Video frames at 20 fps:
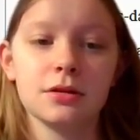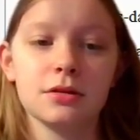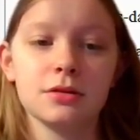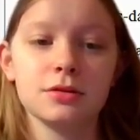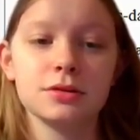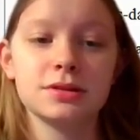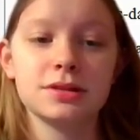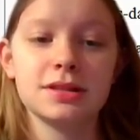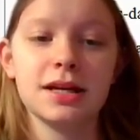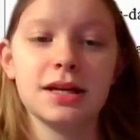
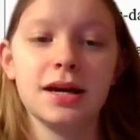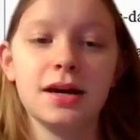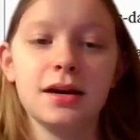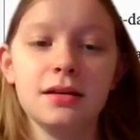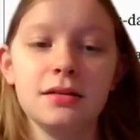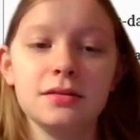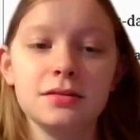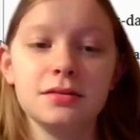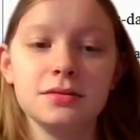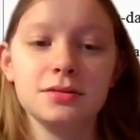
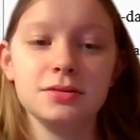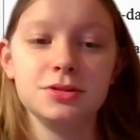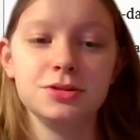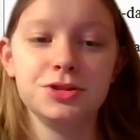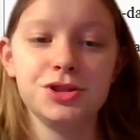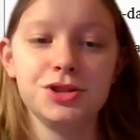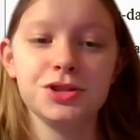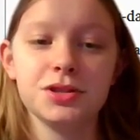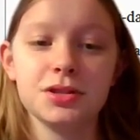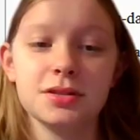Kutta
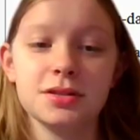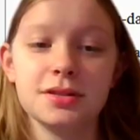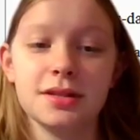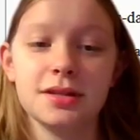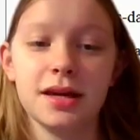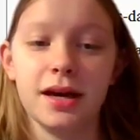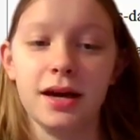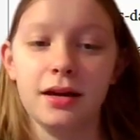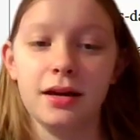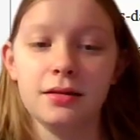
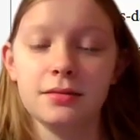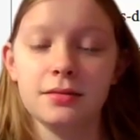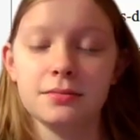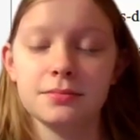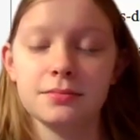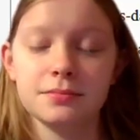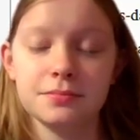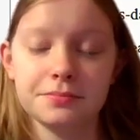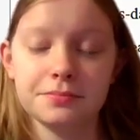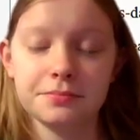justa.
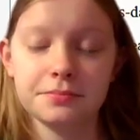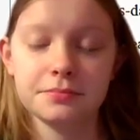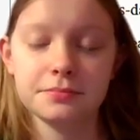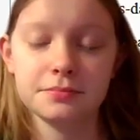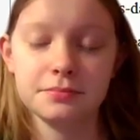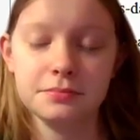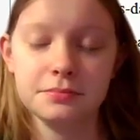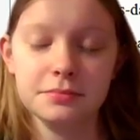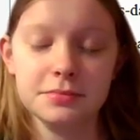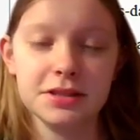
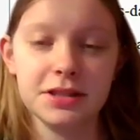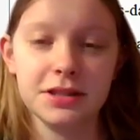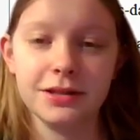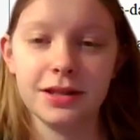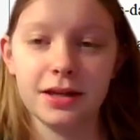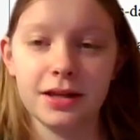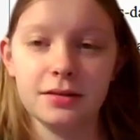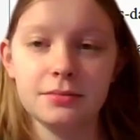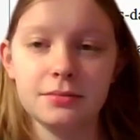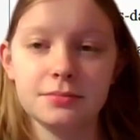Say it
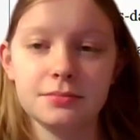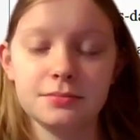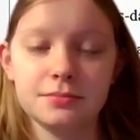again.